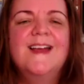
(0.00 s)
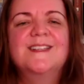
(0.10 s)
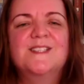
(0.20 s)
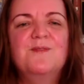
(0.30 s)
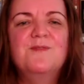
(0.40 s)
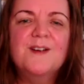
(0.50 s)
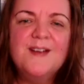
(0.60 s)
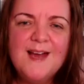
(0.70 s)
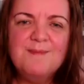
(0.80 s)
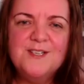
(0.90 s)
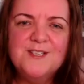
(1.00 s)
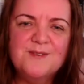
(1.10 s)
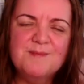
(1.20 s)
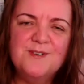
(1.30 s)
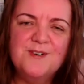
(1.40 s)
So I'm very happy to
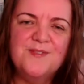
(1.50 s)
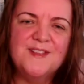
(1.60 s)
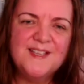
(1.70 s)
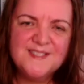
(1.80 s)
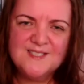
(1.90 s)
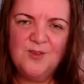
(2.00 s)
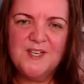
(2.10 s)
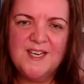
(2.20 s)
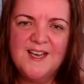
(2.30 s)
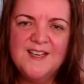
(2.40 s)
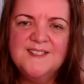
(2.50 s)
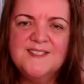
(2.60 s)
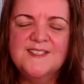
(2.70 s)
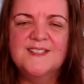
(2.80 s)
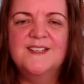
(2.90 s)
report that that's not the
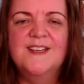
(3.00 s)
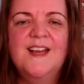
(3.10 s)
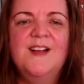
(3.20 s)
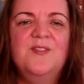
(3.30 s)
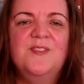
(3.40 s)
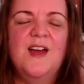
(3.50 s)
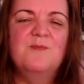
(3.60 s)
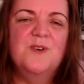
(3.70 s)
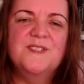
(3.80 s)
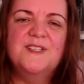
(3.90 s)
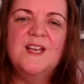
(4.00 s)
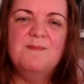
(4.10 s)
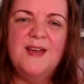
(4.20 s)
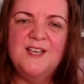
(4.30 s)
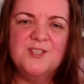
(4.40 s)
case, that wasn't a
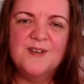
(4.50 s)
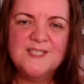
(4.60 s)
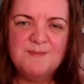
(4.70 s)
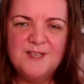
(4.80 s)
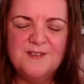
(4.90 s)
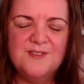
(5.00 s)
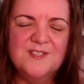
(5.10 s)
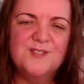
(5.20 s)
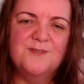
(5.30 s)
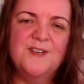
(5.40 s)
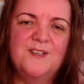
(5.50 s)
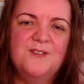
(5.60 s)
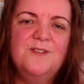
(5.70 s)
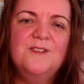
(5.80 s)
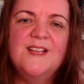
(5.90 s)
major aspect of the story at
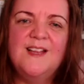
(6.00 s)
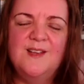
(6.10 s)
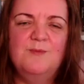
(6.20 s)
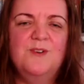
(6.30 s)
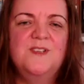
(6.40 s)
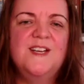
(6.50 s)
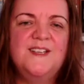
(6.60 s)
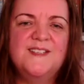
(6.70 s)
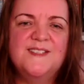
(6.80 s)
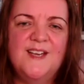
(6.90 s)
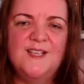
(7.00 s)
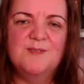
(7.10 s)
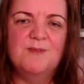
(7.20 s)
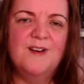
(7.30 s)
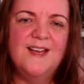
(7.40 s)
all. And there weren't any
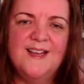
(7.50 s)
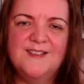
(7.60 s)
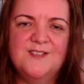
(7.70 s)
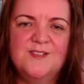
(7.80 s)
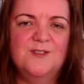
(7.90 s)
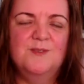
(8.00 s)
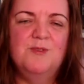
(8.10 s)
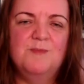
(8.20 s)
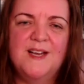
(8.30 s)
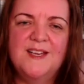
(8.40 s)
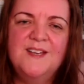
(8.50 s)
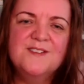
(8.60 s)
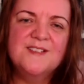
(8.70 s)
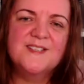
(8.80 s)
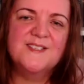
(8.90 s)
scenes where I had to put my
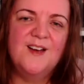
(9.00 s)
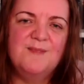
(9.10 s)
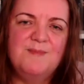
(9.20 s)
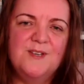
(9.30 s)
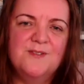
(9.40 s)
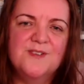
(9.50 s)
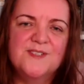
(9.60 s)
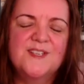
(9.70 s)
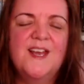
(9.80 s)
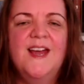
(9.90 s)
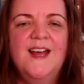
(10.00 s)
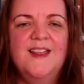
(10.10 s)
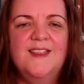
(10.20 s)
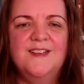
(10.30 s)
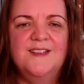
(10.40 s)
Kindle aside because
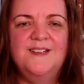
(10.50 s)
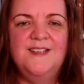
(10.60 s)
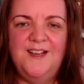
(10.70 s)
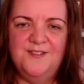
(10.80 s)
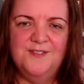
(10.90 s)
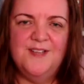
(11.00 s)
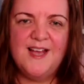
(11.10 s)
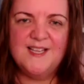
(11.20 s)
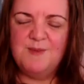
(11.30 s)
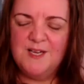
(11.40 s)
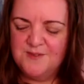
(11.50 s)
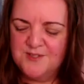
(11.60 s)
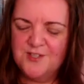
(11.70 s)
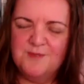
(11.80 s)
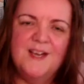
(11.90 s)
the needle aspect was
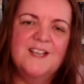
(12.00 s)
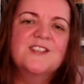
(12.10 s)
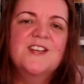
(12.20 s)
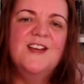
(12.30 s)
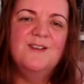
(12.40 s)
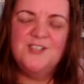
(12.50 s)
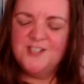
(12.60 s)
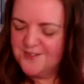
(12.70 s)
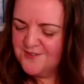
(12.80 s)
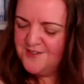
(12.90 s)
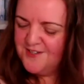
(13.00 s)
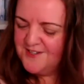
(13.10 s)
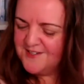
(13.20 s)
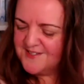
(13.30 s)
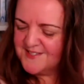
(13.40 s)
too much, which is good
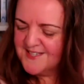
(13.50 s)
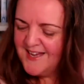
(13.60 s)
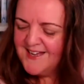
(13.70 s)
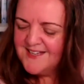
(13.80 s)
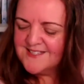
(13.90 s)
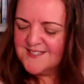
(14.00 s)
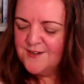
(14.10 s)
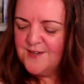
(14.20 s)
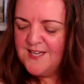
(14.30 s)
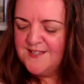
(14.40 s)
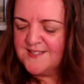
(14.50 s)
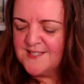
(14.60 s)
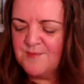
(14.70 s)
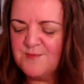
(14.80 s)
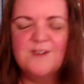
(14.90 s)
news. So, in
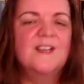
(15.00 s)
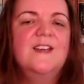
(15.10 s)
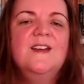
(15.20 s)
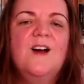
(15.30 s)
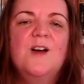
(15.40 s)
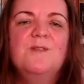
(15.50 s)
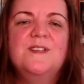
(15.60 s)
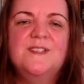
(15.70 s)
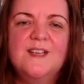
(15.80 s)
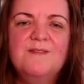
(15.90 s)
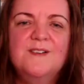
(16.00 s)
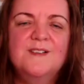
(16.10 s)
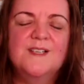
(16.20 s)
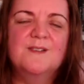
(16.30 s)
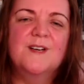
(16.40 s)
summary, I would
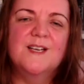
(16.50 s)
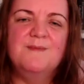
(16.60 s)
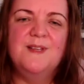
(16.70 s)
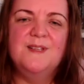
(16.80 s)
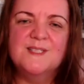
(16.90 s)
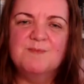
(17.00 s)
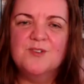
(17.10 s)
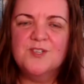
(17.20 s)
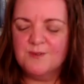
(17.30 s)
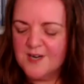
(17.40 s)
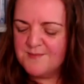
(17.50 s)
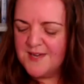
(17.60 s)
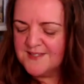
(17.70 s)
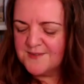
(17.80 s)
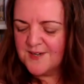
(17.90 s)
definitely recommend this book to
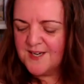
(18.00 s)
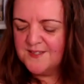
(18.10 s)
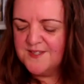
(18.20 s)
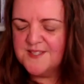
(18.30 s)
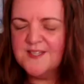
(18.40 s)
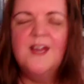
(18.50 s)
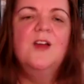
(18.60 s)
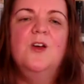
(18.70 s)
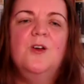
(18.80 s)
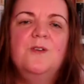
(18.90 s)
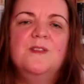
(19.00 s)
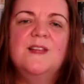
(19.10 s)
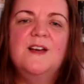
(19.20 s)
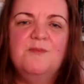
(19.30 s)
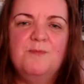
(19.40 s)
romance readers who
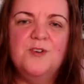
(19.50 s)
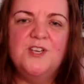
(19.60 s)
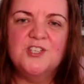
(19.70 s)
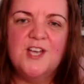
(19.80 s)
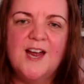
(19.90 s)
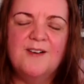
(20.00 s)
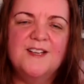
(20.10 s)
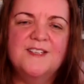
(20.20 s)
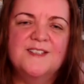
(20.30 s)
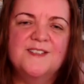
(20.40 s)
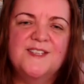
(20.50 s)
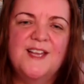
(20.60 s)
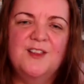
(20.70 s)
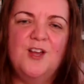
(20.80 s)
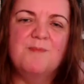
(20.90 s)
love bookish characters
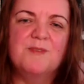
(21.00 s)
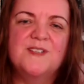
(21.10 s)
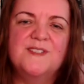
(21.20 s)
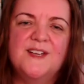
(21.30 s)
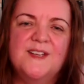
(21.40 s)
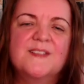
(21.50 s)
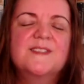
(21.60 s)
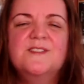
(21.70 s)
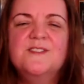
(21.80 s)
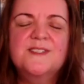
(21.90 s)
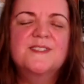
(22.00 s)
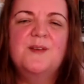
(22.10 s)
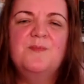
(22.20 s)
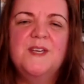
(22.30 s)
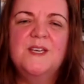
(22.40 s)
and library settings. There's just
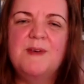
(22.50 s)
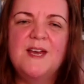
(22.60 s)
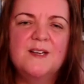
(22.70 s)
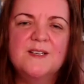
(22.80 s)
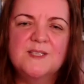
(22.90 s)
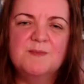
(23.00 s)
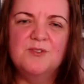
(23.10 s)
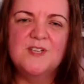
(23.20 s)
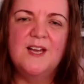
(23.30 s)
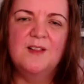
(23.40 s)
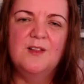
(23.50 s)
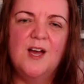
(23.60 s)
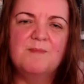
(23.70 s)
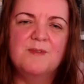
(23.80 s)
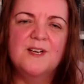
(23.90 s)
something about a small town
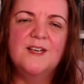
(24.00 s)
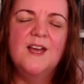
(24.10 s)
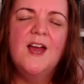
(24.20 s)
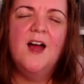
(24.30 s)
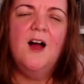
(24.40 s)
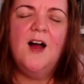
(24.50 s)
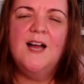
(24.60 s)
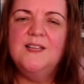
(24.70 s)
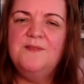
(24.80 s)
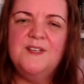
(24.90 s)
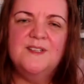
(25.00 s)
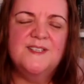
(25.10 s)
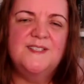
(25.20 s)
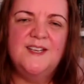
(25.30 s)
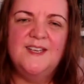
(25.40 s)
library. I live in a
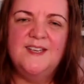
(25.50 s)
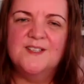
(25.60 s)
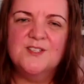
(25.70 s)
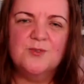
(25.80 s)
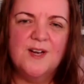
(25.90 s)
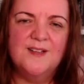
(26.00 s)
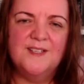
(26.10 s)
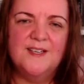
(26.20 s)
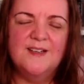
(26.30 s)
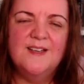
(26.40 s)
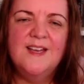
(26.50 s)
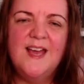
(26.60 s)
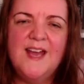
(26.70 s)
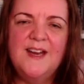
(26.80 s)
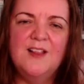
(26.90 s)
city in Australia,
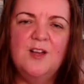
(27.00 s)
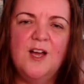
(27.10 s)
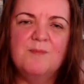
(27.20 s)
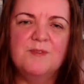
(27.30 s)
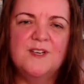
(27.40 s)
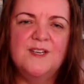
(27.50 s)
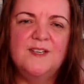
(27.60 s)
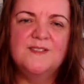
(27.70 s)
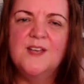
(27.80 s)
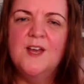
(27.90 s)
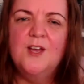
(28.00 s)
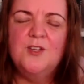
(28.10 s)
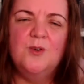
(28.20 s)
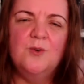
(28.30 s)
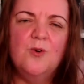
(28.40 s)
and our libraries,
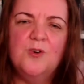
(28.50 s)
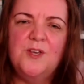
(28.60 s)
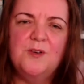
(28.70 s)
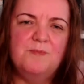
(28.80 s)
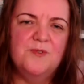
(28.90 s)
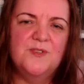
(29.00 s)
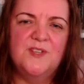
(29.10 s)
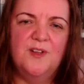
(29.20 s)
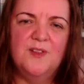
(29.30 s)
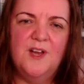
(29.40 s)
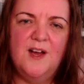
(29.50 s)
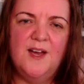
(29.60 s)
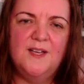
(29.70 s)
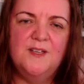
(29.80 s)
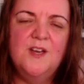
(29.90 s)
you order your books
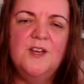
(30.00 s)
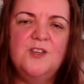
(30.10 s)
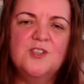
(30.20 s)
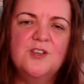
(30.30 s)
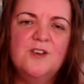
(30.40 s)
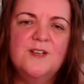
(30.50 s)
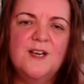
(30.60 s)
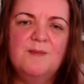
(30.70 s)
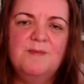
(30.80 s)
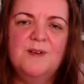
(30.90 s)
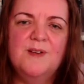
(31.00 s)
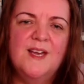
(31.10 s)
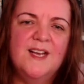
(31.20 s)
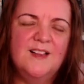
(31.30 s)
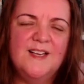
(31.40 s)
online, you turn up,
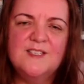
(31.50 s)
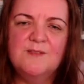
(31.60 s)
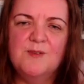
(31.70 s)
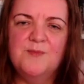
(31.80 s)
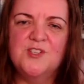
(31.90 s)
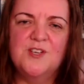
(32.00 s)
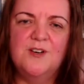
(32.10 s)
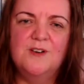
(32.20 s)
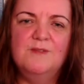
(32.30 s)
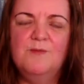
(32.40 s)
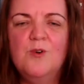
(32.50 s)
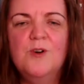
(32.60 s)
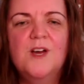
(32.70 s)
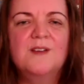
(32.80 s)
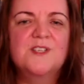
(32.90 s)
collect it from the shelf,
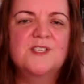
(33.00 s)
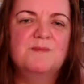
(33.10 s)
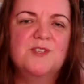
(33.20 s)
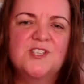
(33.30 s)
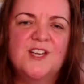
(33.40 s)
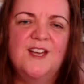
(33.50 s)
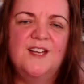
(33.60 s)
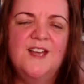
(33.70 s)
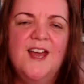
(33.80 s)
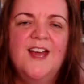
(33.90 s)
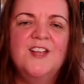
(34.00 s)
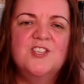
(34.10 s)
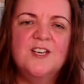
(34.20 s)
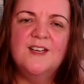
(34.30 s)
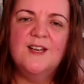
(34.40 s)
walk over to the machine,
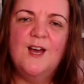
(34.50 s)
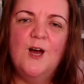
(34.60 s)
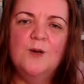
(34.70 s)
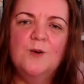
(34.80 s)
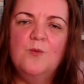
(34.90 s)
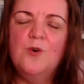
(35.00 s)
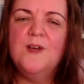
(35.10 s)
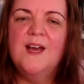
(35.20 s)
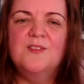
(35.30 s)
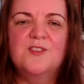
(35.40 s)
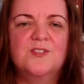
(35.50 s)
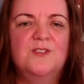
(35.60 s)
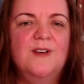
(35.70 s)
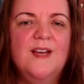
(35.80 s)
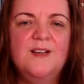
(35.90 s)
check it out, walk out the
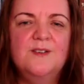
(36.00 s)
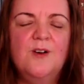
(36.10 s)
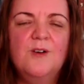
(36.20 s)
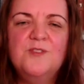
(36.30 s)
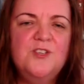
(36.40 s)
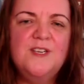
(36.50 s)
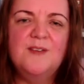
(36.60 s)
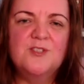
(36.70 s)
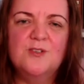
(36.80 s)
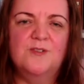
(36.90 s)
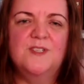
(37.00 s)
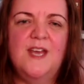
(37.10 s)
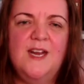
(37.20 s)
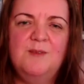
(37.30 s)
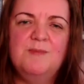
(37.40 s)
door, and often you never talk to
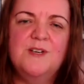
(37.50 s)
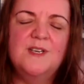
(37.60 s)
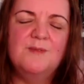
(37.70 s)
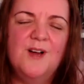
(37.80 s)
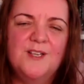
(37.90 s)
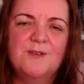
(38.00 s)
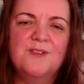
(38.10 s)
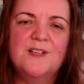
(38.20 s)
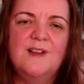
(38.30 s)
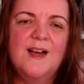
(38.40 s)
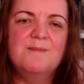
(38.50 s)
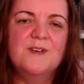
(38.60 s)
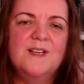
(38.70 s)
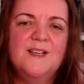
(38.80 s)
anybody while you're at the library.